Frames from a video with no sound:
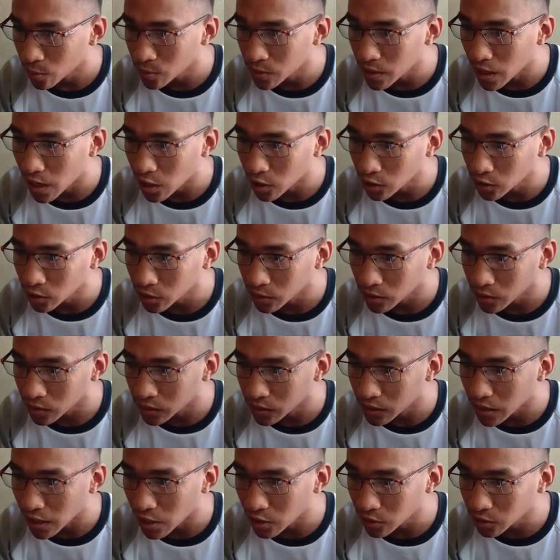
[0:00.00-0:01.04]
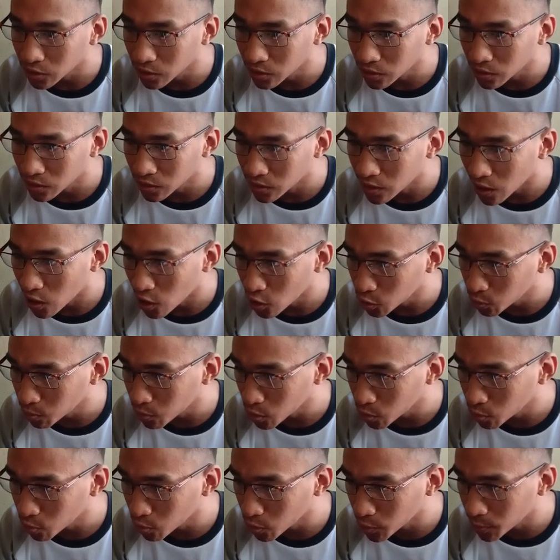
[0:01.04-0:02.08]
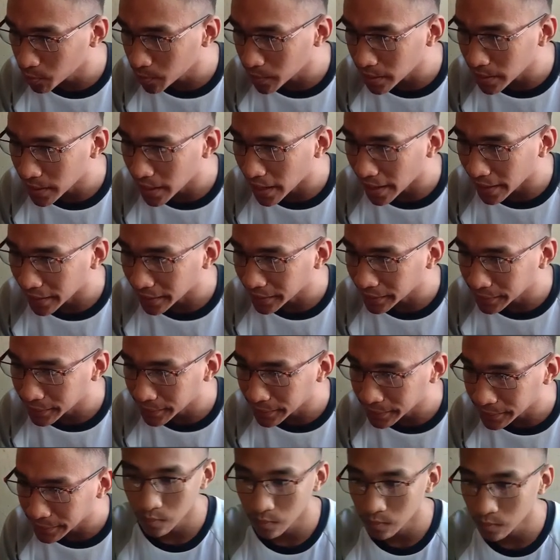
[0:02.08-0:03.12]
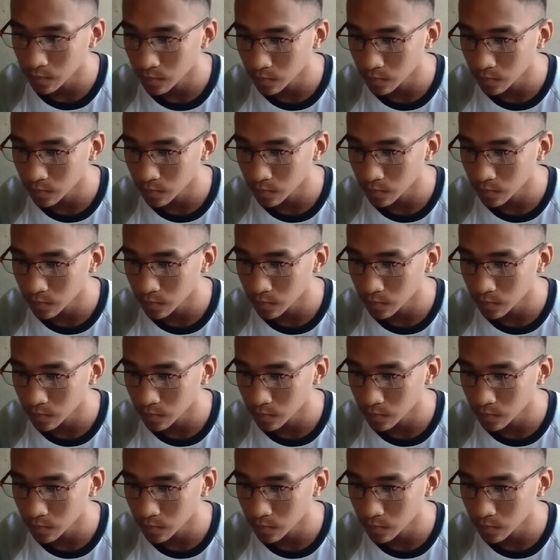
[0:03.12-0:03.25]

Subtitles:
So the output would be like